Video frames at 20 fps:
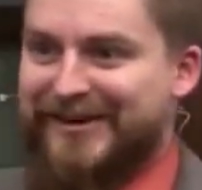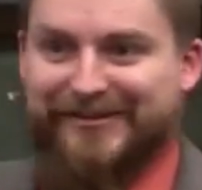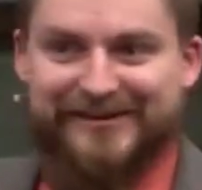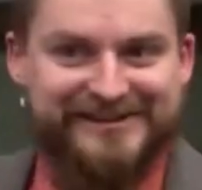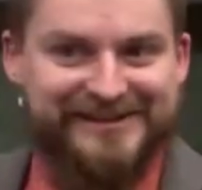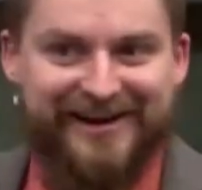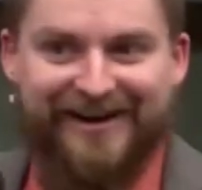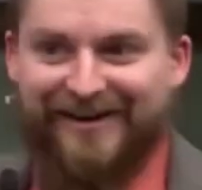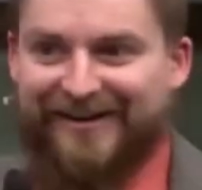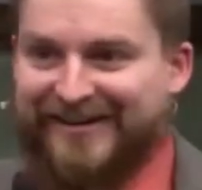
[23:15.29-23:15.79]
It
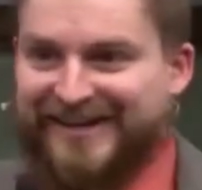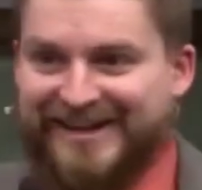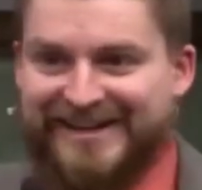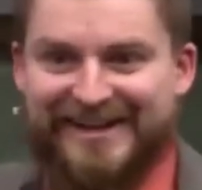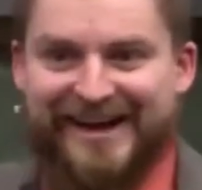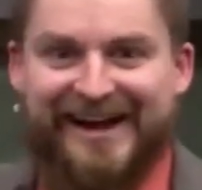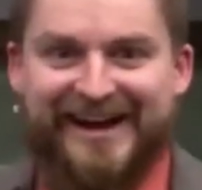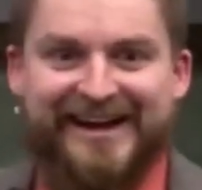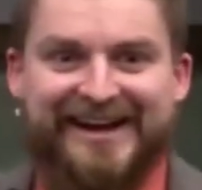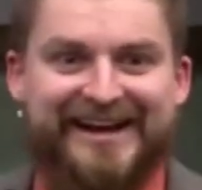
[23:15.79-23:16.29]
was already
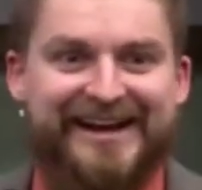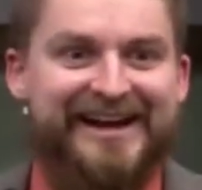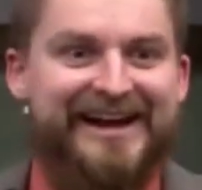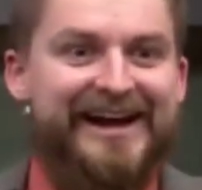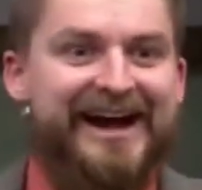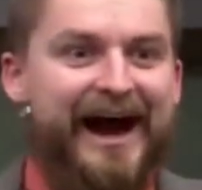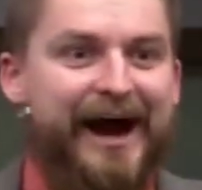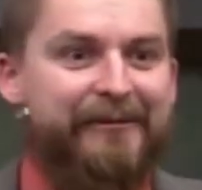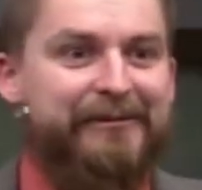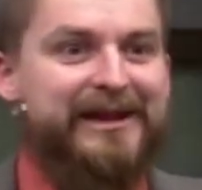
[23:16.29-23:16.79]
done.
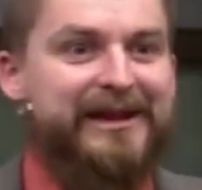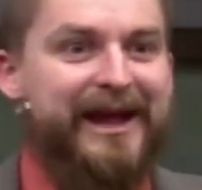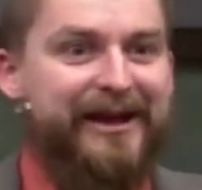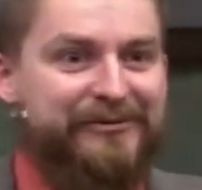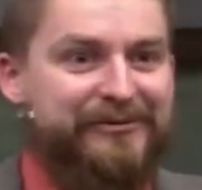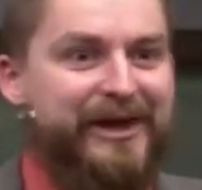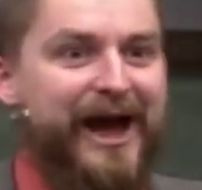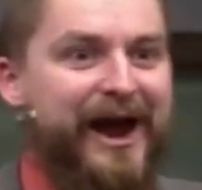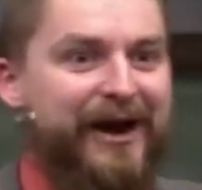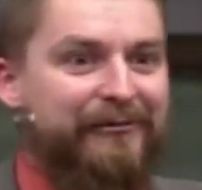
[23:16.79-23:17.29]
I mean,
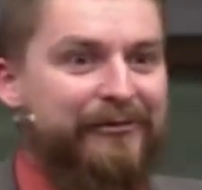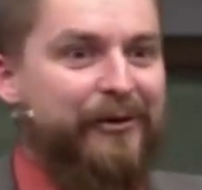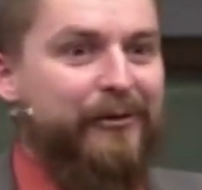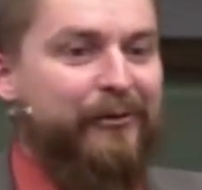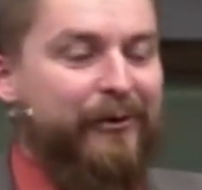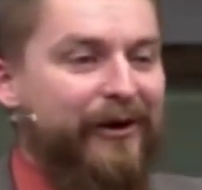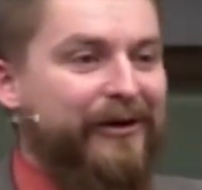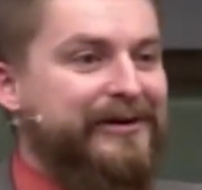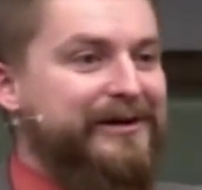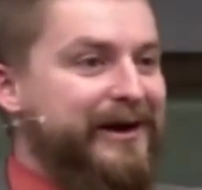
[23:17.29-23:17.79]
have you ever
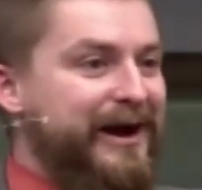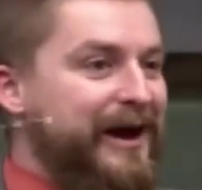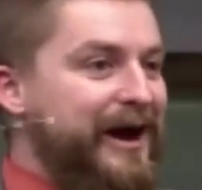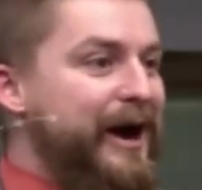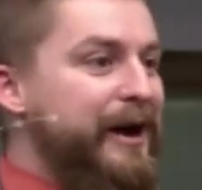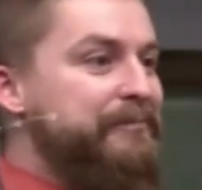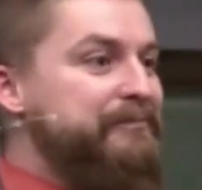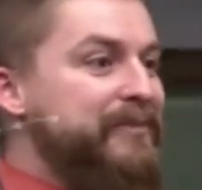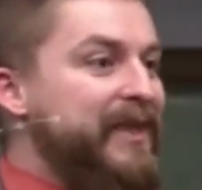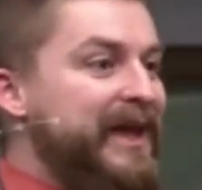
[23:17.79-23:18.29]
woken
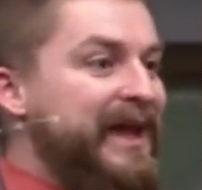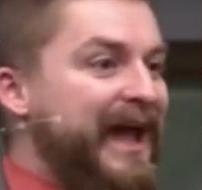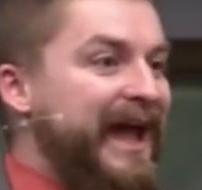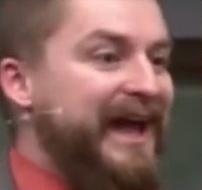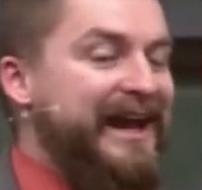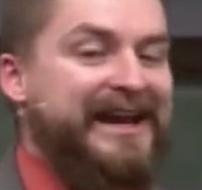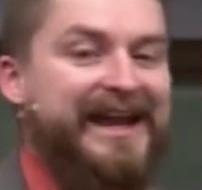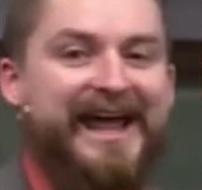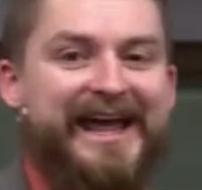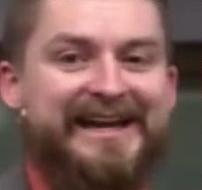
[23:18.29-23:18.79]
up
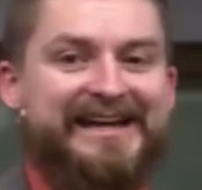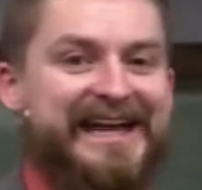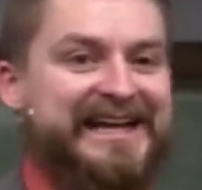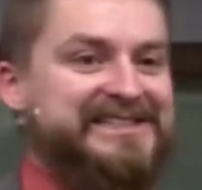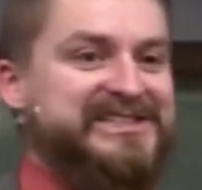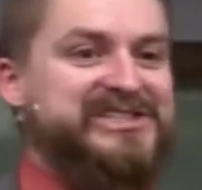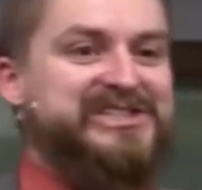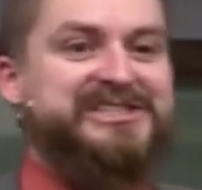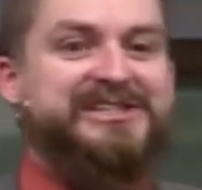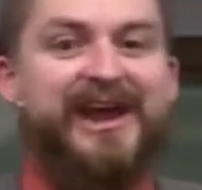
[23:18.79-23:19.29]

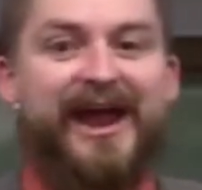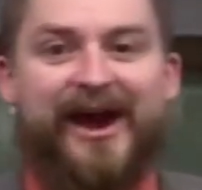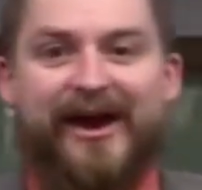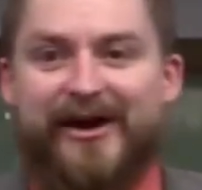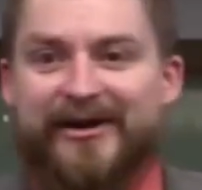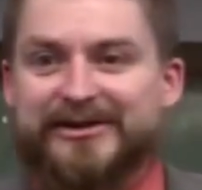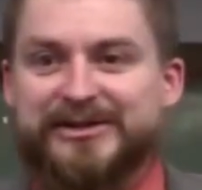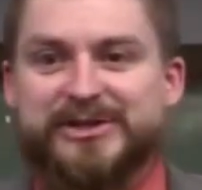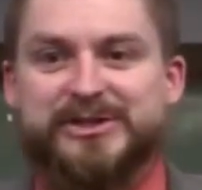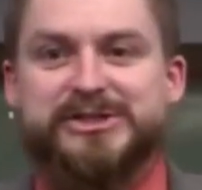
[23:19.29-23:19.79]
and
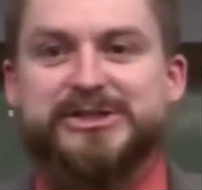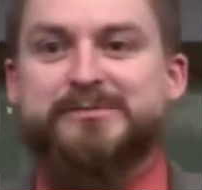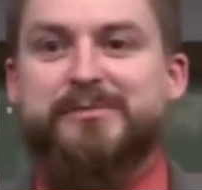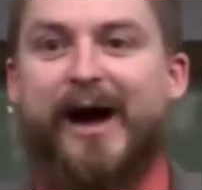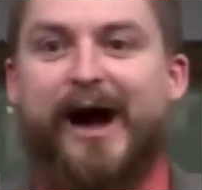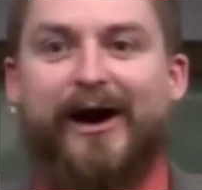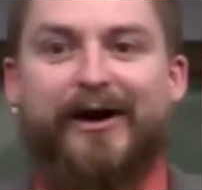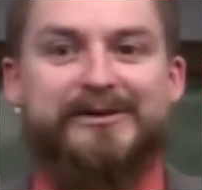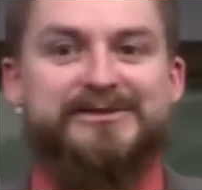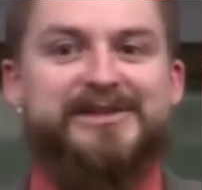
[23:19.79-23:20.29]
scared your
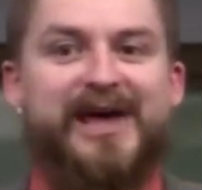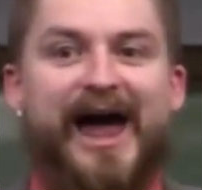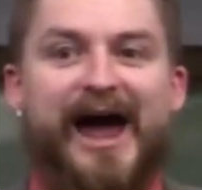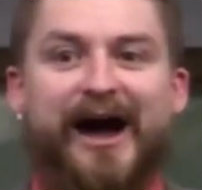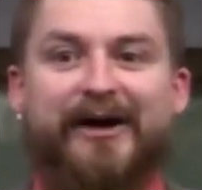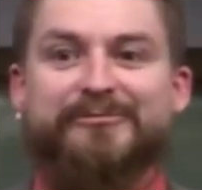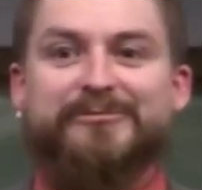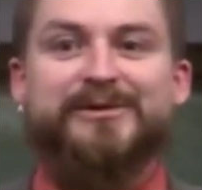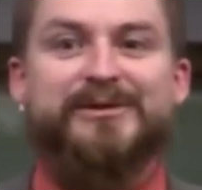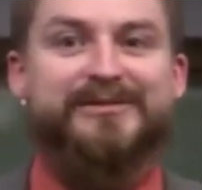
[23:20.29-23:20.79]
spouse
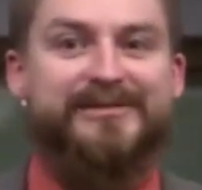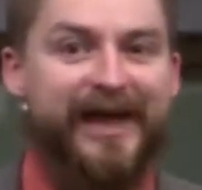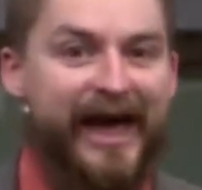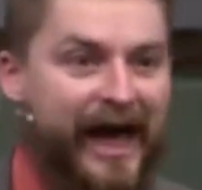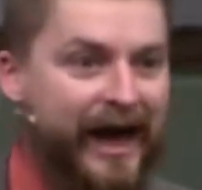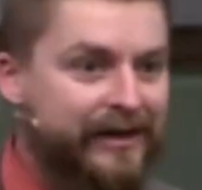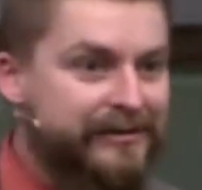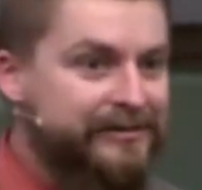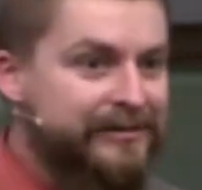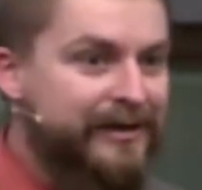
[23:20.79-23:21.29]
half to
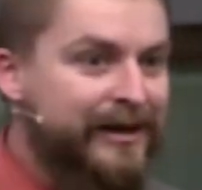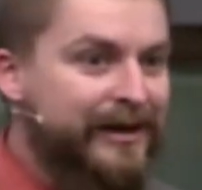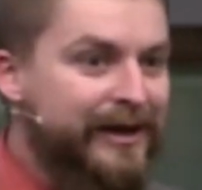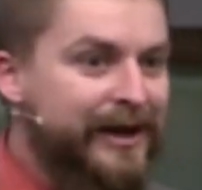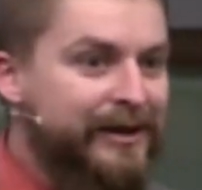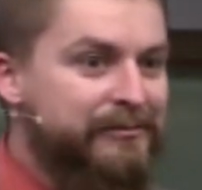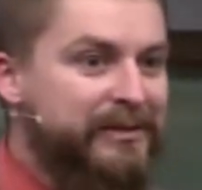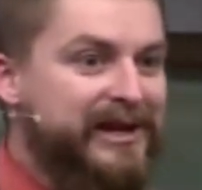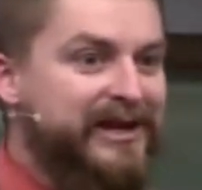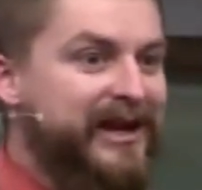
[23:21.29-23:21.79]
death
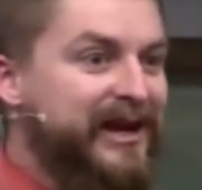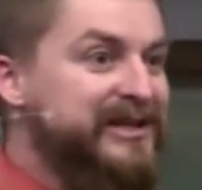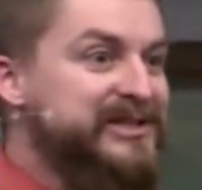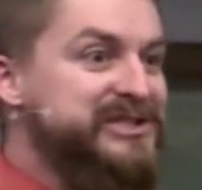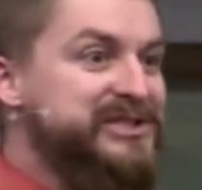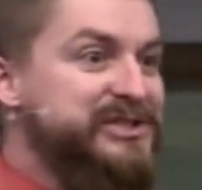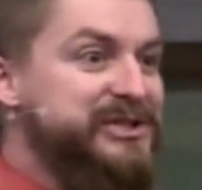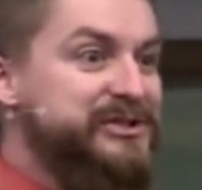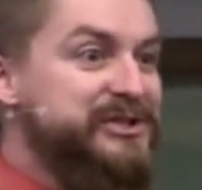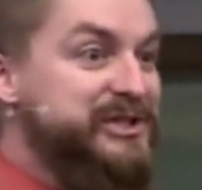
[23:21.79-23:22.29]

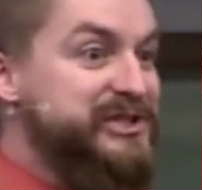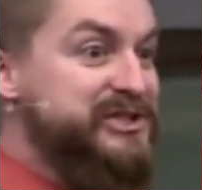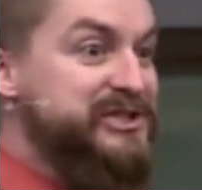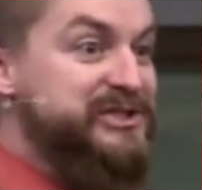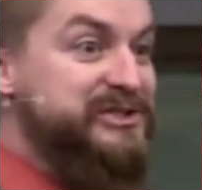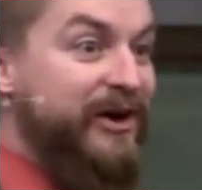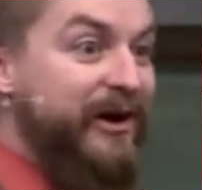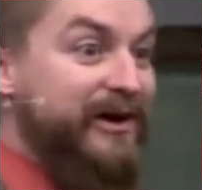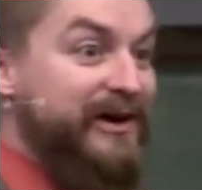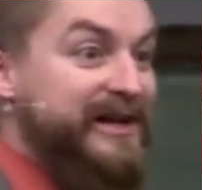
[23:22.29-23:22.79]
because you just
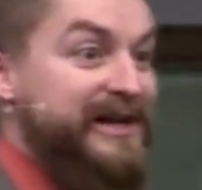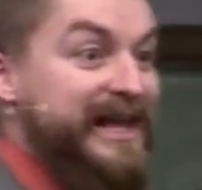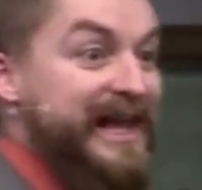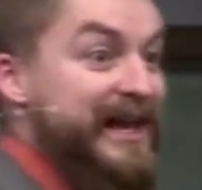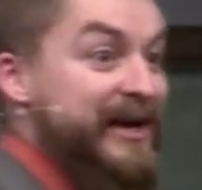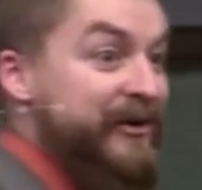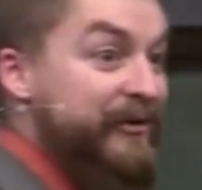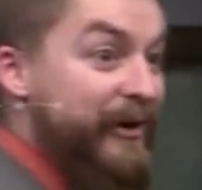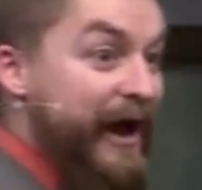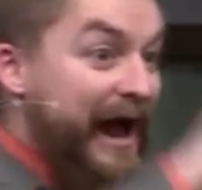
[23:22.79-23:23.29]
started
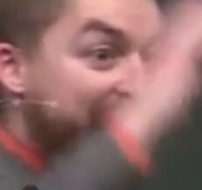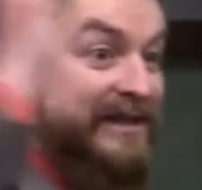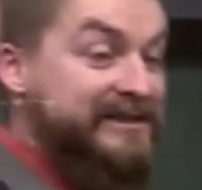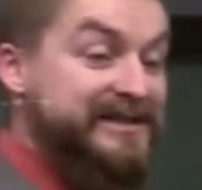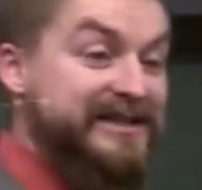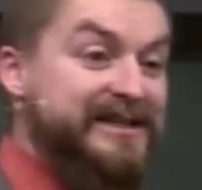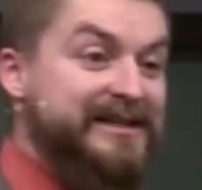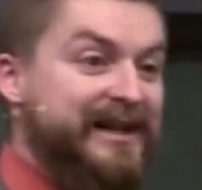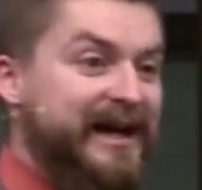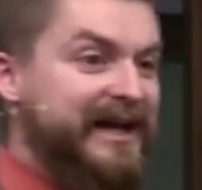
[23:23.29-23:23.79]

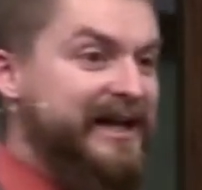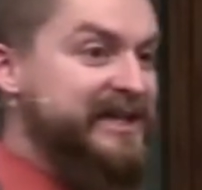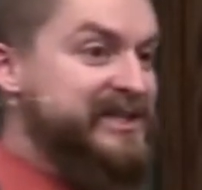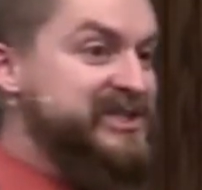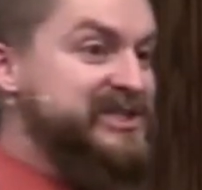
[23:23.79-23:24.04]
interacting like a